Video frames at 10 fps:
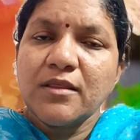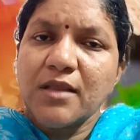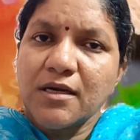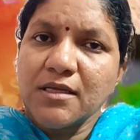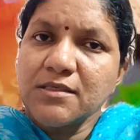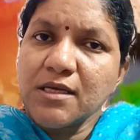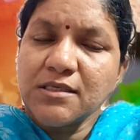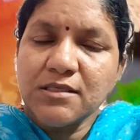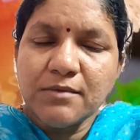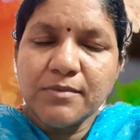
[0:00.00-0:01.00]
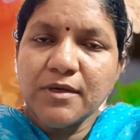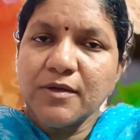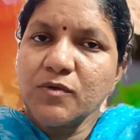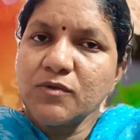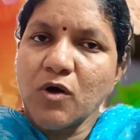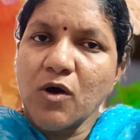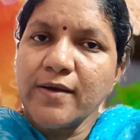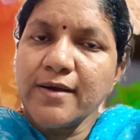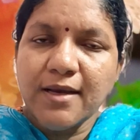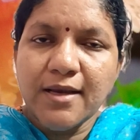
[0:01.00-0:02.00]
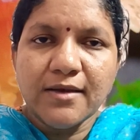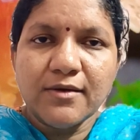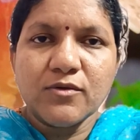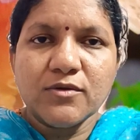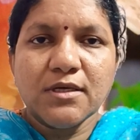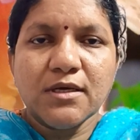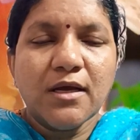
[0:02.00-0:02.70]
That is in simple queues or linear queues.